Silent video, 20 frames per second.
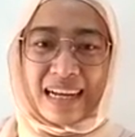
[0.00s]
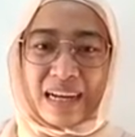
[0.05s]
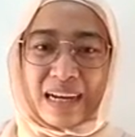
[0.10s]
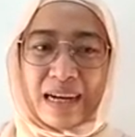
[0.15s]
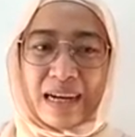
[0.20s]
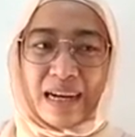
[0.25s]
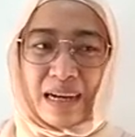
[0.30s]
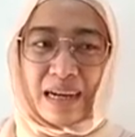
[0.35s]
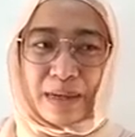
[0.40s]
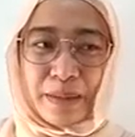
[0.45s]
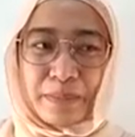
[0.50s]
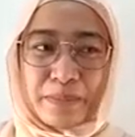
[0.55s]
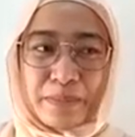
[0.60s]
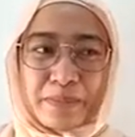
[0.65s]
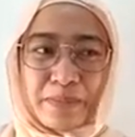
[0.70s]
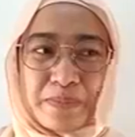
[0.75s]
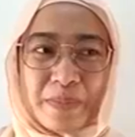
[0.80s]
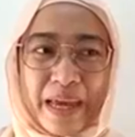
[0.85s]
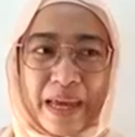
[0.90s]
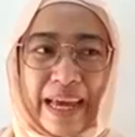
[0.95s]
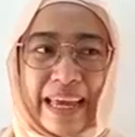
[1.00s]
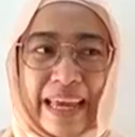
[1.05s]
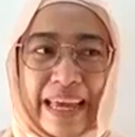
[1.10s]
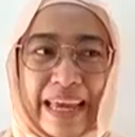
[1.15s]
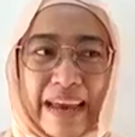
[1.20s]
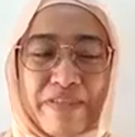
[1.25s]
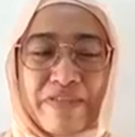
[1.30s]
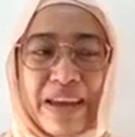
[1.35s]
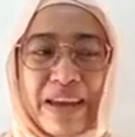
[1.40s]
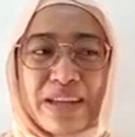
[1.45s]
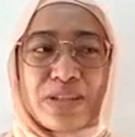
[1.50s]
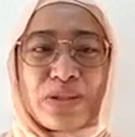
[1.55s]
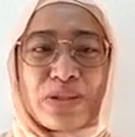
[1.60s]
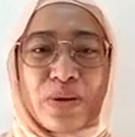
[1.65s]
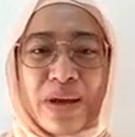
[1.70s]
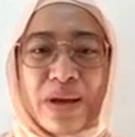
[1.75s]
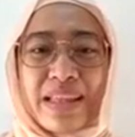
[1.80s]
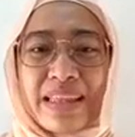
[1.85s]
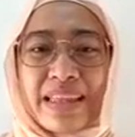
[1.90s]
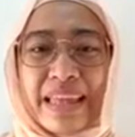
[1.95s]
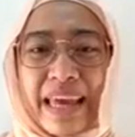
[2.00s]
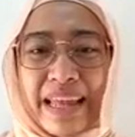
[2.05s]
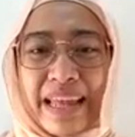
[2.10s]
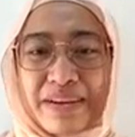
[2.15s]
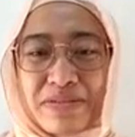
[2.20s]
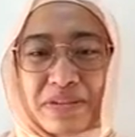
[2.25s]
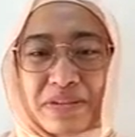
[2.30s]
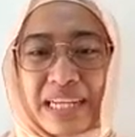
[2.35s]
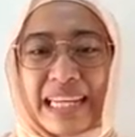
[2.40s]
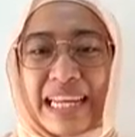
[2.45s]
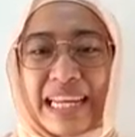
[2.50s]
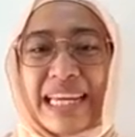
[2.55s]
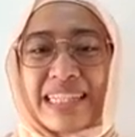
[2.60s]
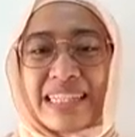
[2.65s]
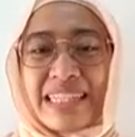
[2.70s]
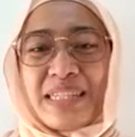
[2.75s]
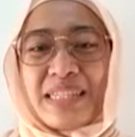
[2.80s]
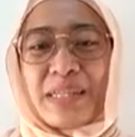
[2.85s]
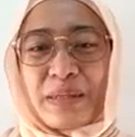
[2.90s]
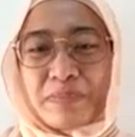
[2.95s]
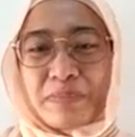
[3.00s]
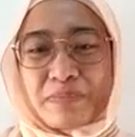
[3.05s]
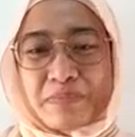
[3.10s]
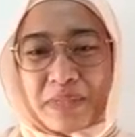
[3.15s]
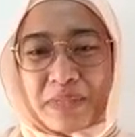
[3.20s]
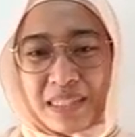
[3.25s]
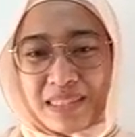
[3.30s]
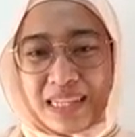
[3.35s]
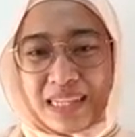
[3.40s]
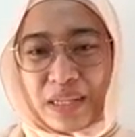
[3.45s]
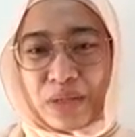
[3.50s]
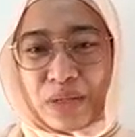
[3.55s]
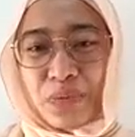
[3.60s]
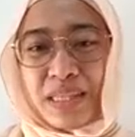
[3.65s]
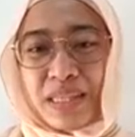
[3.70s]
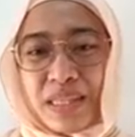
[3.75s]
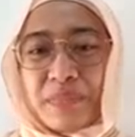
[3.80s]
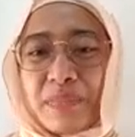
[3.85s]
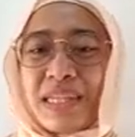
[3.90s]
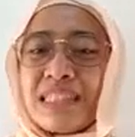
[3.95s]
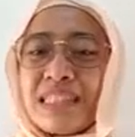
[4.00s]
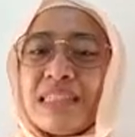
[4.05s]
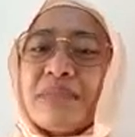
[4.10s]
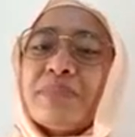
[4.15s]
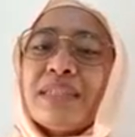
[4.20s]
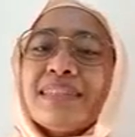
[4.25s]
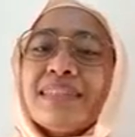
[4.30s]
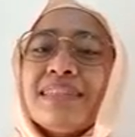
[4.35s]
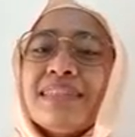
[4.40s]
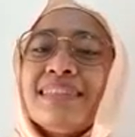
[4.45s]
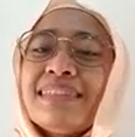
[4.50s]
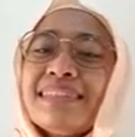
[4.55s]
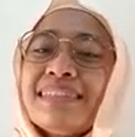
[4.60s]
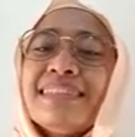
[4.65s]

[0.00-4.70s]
I have enjoyed that relationship building with the participants.